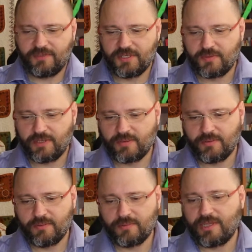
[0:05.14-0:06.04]
This week
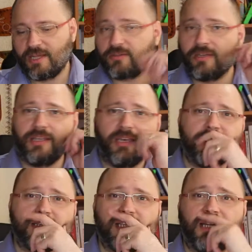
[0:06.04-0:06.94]
we would like to
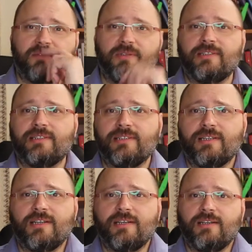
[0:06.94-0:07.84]
again start with
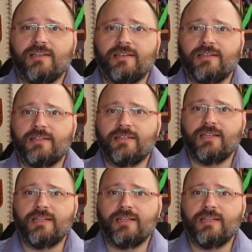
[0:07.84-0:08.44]
the